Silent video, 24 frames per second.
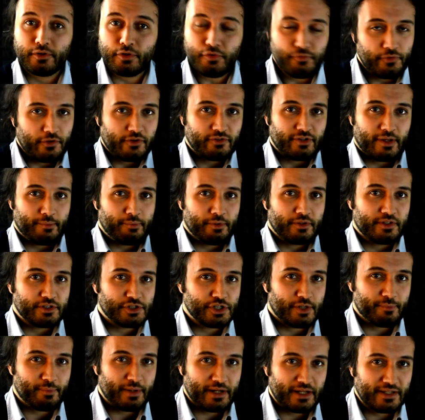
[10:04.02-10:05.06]
do. For example, the
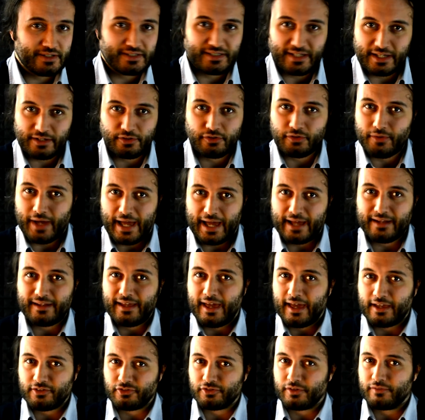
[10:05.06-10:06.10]
Japanese tend to add
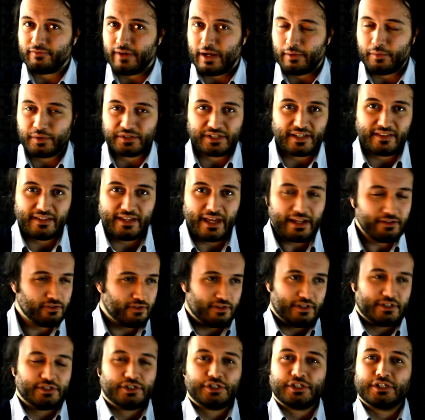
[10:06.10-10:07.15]
extra vowels at the end, so
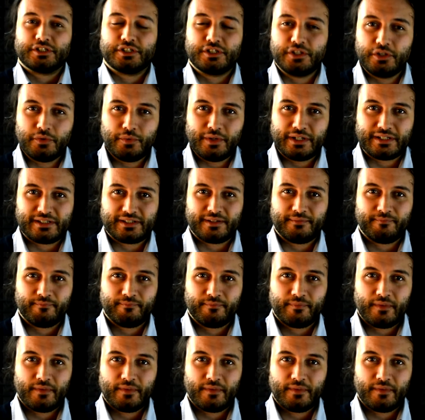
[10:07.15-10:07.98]
let's just do it.